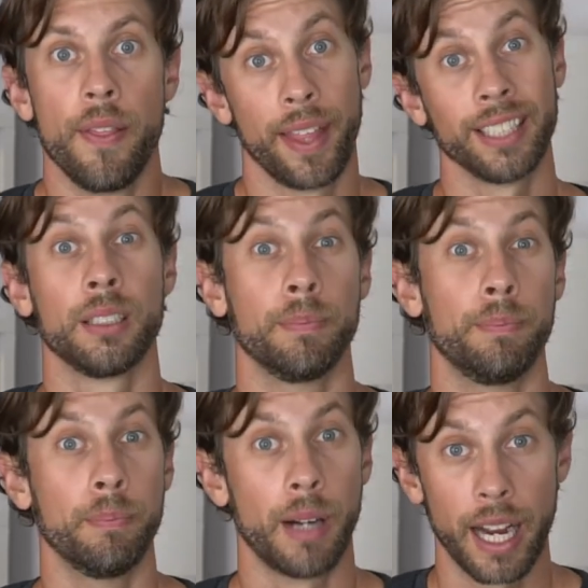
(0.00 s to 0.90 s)
That's
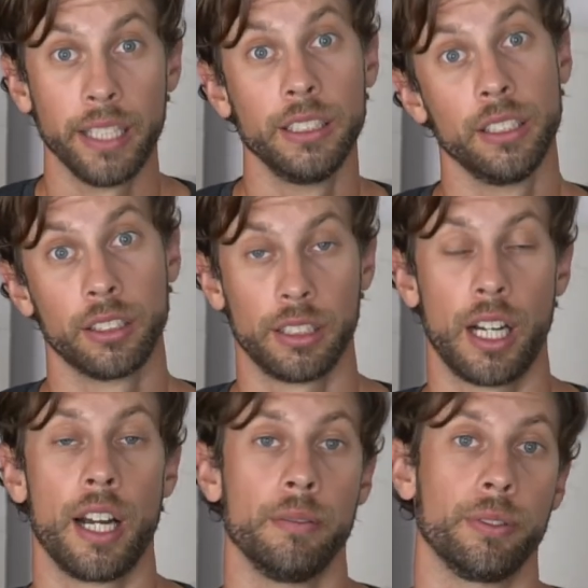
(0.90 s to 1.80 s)
an ideal
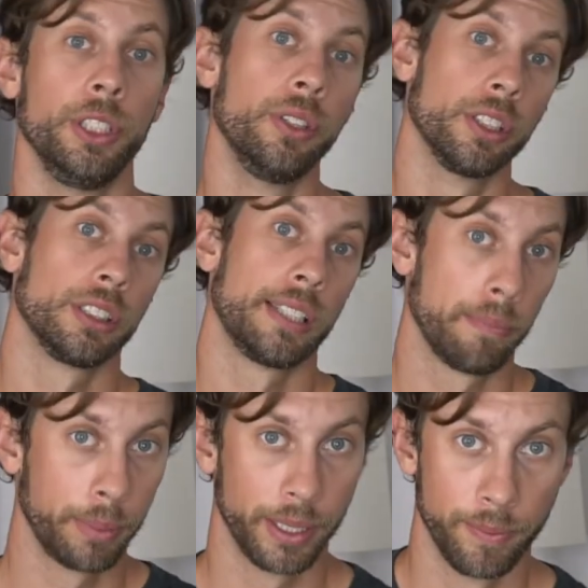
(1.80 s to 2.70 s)
time for you to
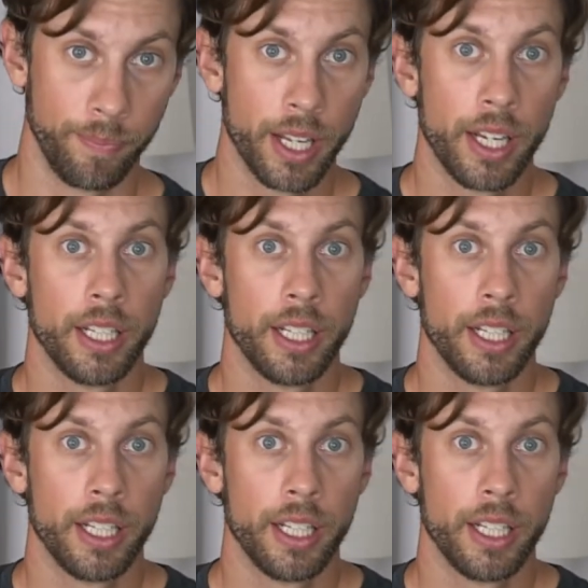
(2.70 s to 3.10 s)
step in